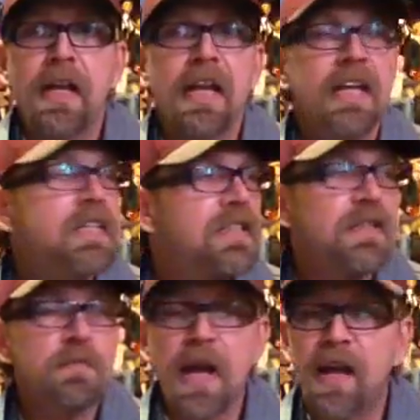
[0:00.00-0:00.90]
It
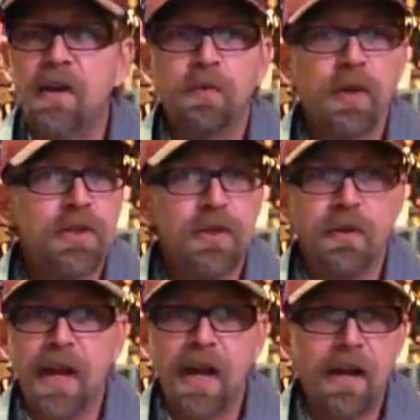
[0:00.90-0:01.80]
doesn't matter what you
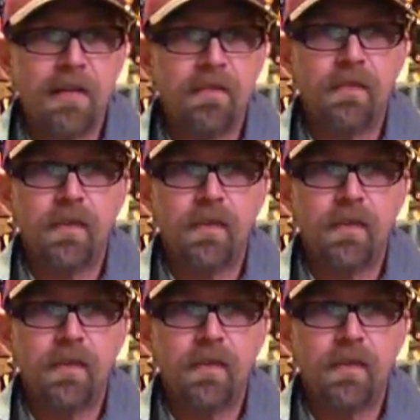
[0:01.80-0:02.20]
have.